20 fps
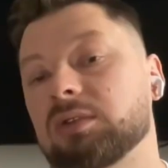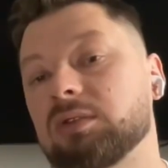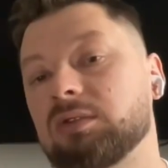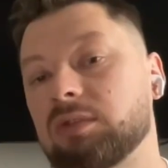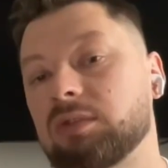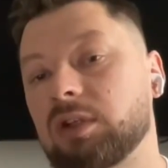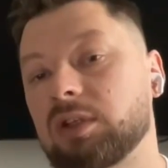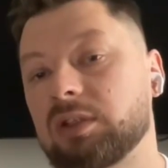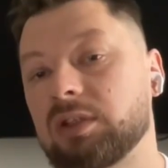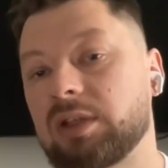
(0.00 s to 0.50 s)
would
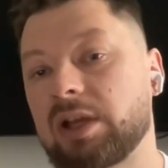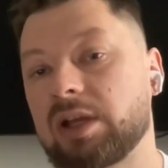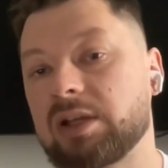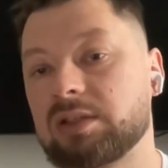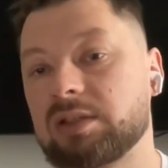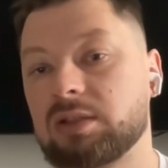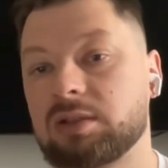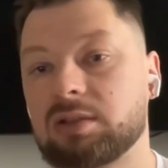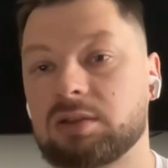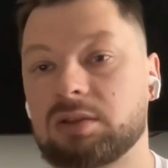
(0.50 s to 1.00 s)
rather
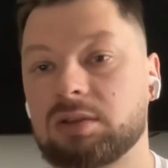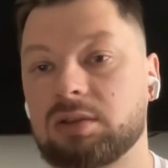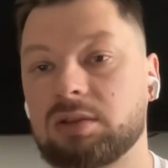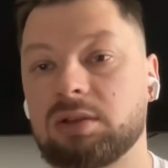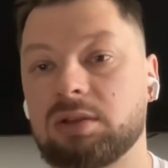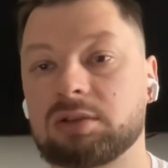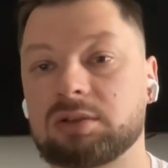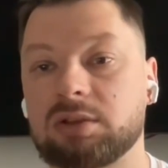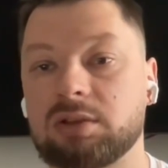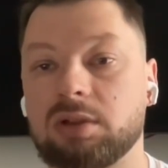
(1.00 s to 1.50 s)
ask
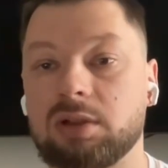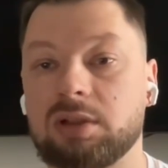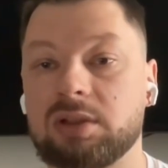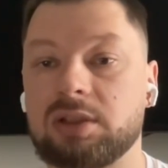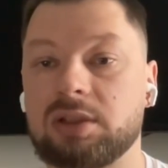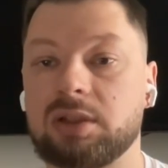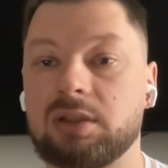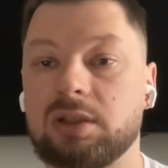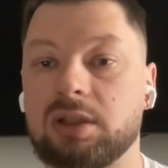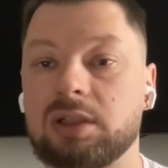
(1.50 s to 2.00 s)
Claude
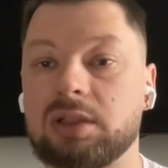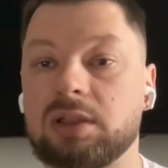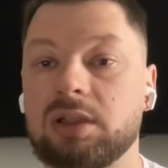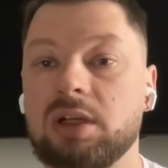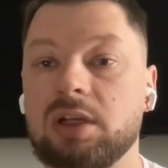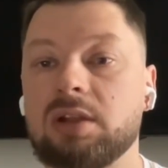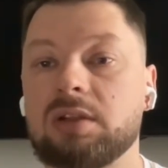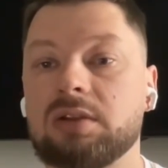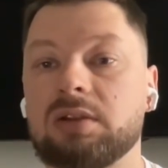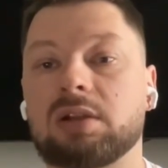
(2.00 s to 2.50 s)
Code, and then
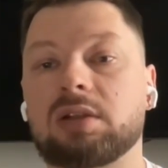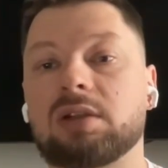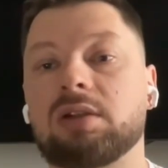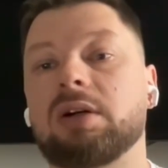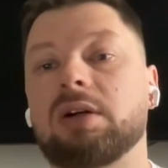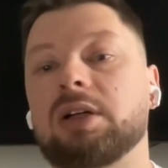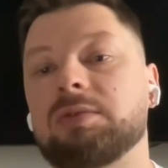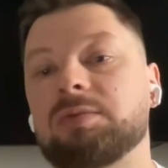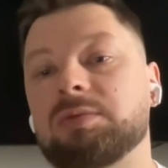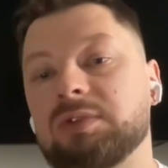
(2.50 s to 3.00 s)
the
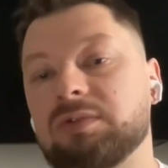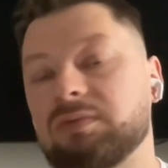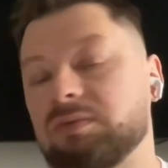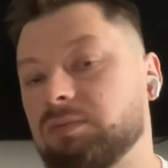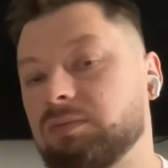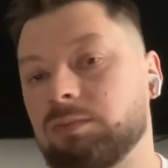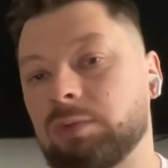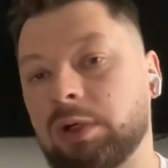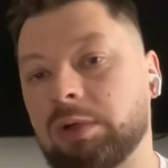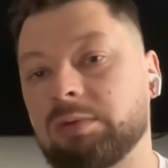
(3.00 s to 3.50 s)
Claude would
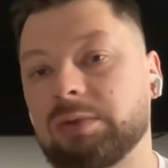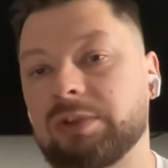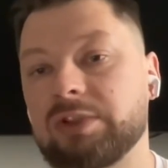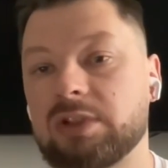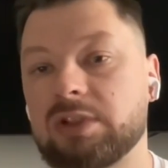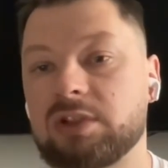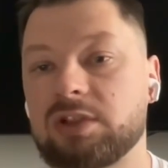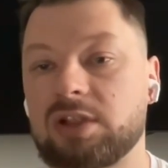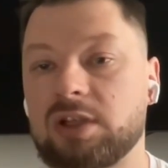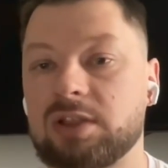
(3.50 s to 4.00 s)
probably
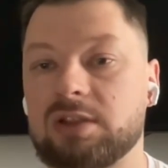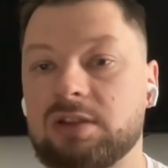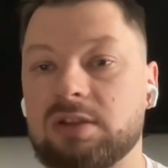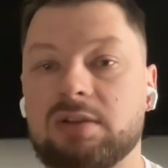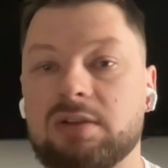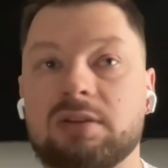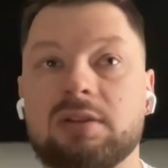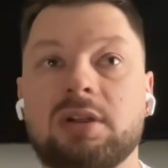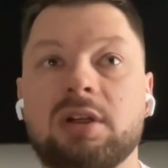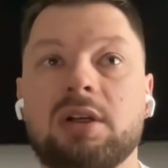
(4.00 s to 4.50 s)
suggest
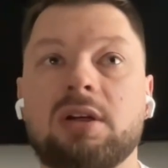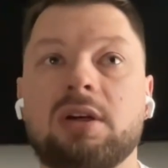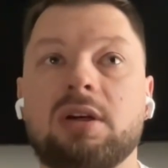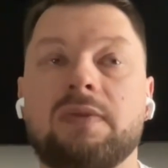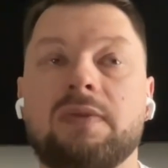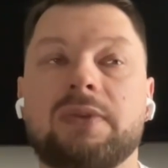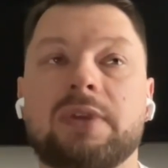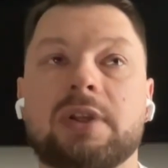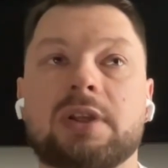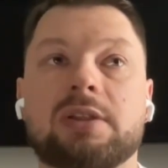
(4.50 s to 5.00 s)
you.
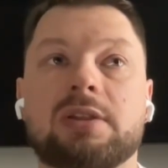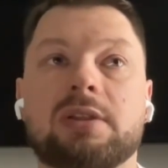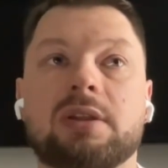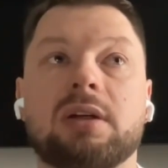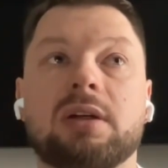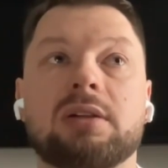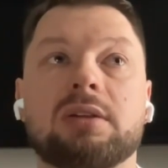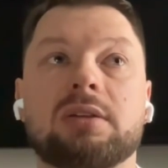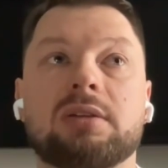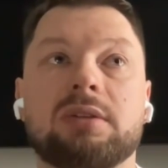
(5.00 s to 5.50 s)

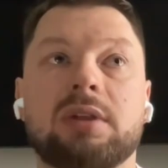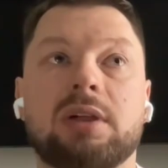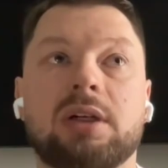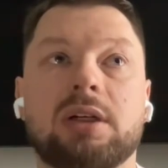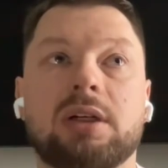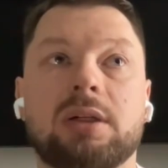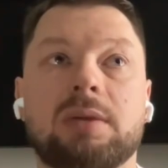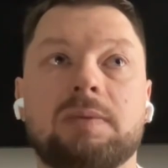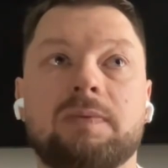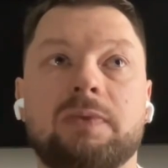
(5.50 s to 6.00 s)

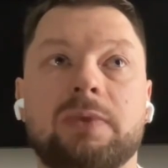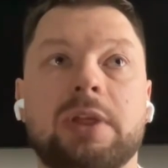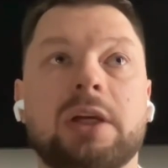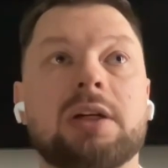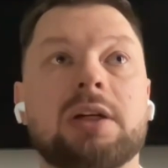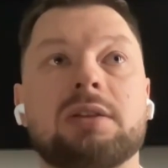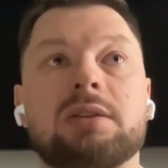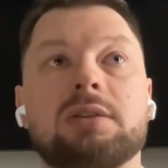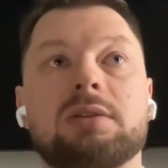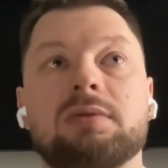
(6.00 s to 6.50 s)
So
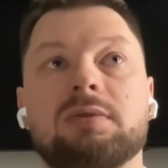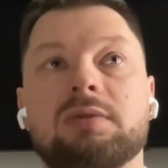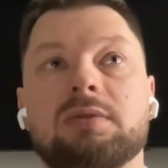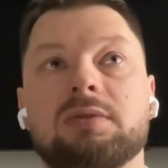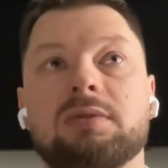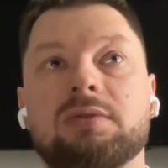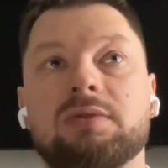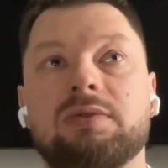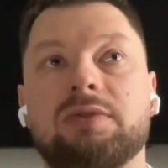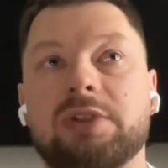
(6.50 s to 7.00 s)
that,
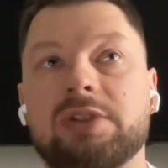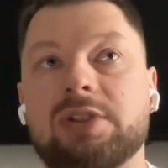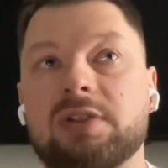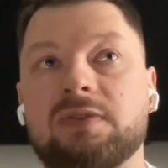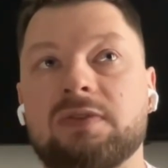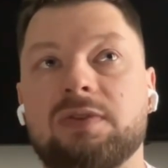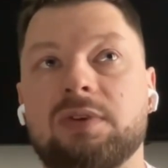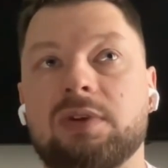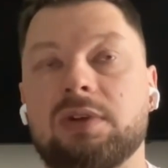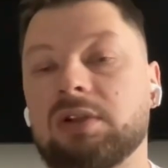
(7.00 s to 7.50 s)
first
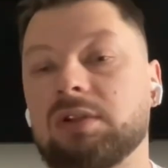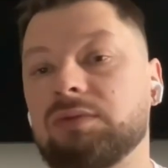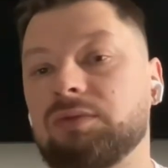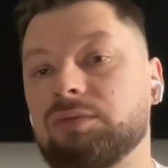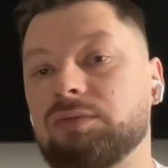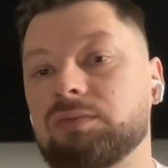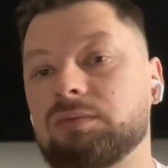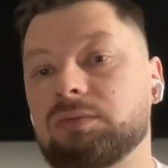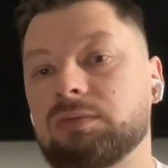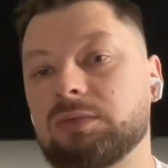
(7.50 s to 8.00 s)
of all,
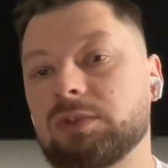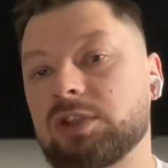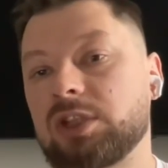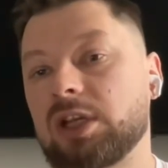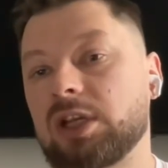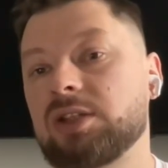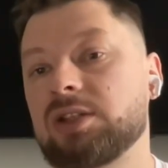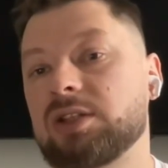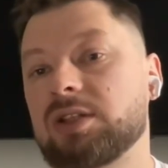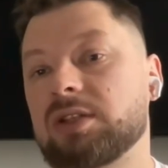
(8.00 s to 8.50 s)

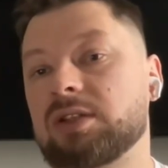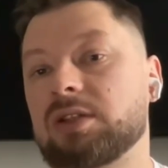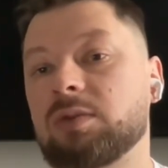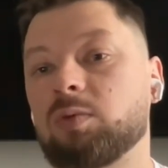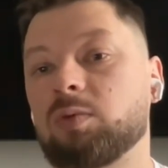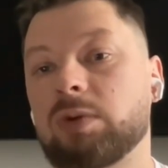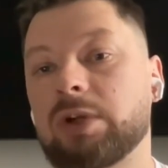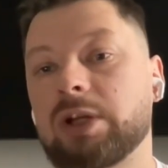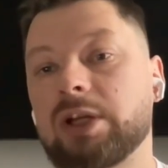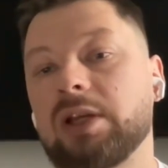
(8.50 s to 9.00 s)
changes the
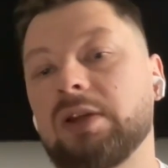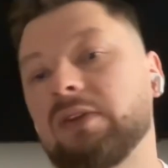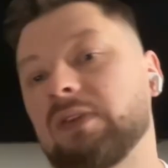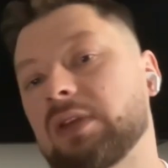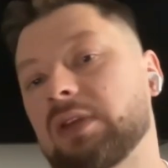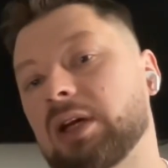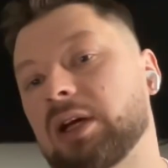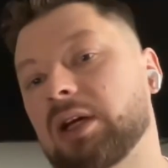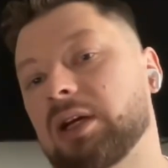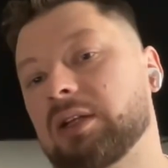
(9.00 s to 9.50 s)
way
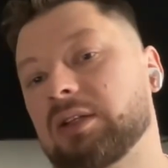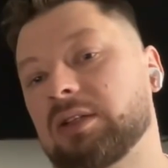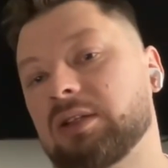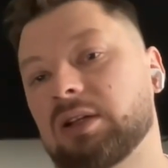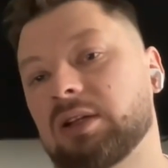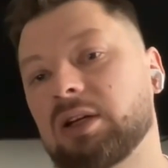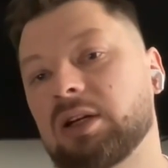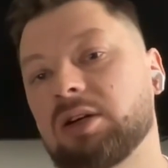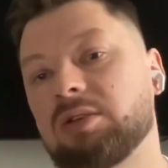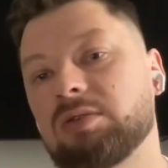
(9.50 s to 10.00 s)
that
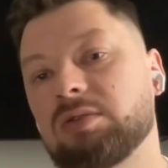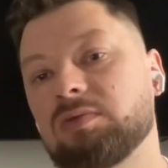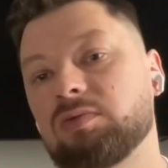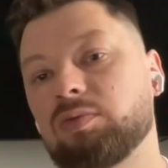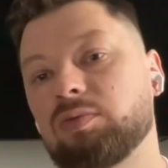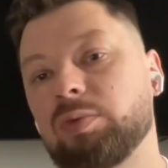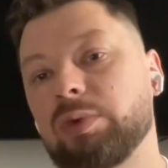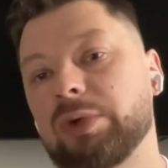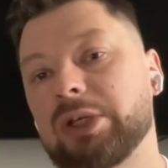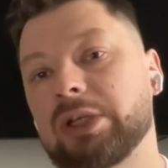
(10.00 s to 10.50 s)

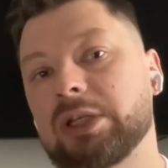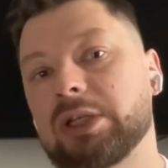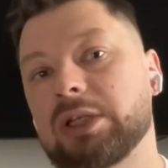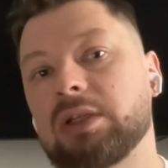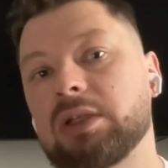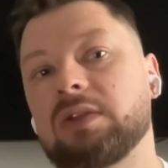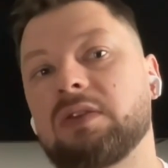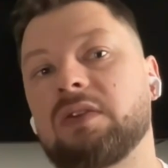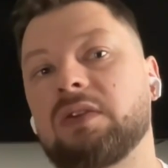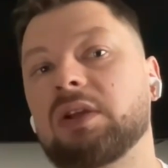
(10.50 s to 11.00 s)

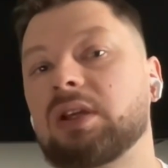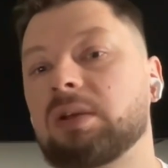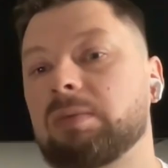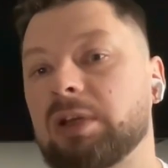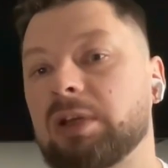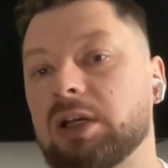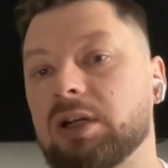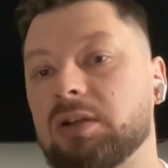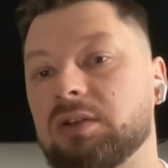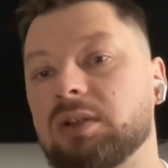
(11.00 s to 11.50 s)
we think
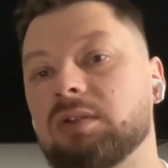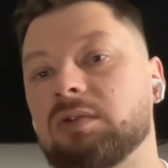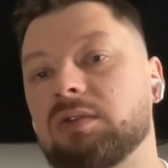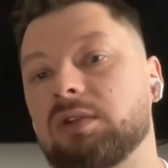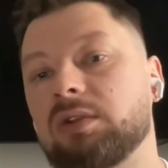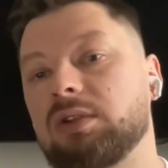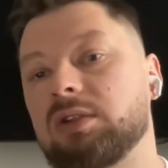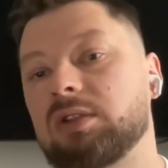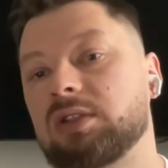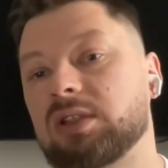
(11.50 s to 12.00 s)
about
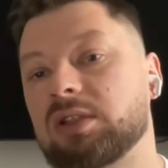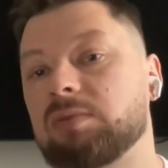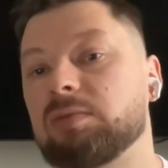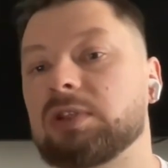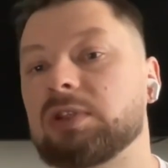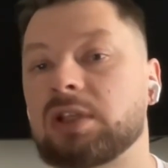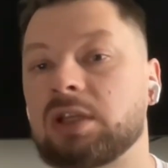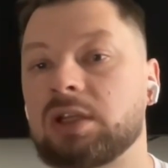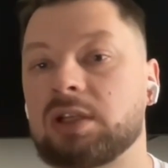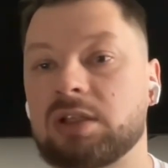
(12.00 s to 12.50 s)
our
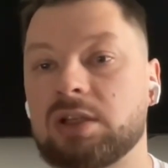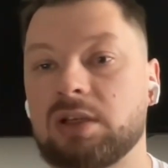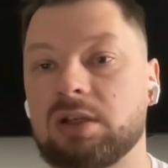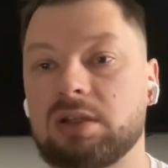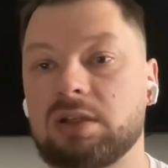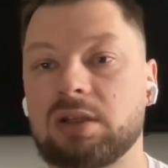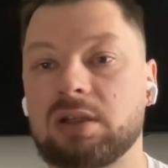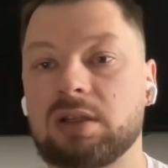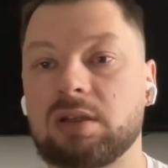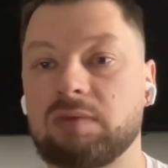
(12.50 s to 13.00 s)

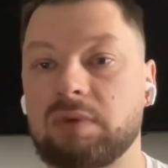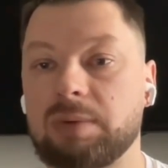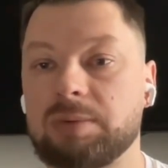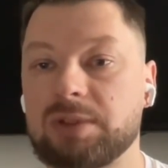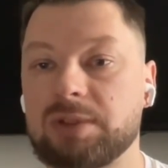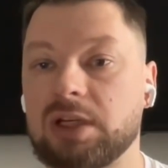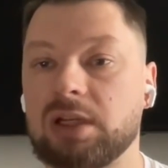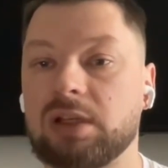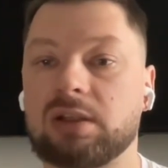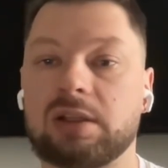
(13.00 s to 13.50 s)
documentation and the
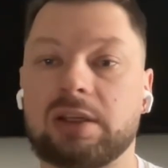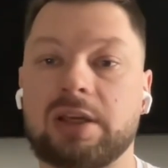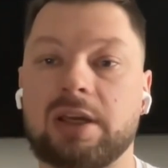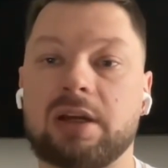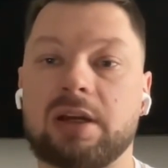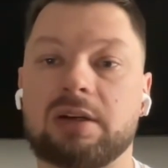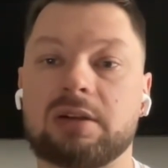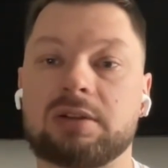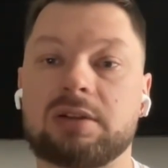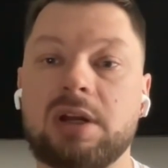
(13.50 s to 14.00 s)
website
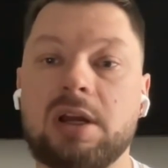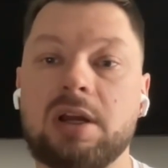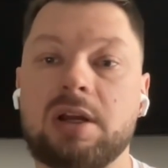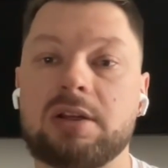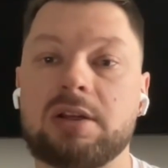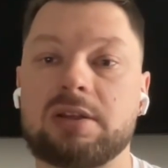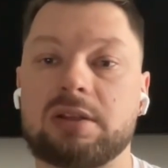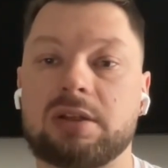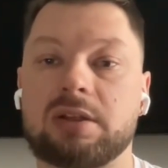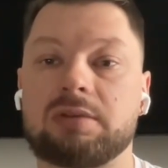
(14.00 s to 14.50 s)
layout.
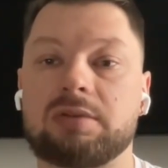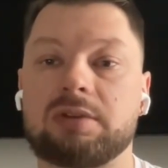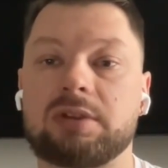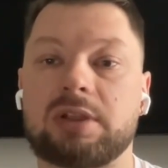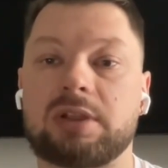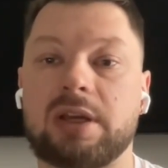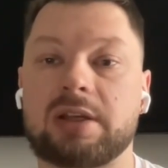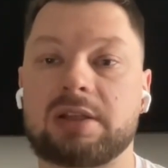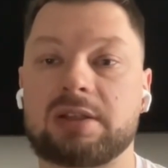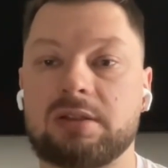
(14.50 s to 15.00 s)
So
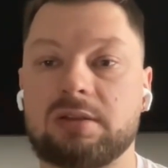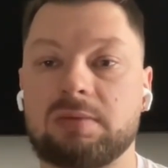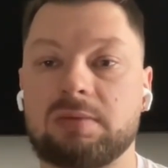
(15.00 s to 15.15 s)
it has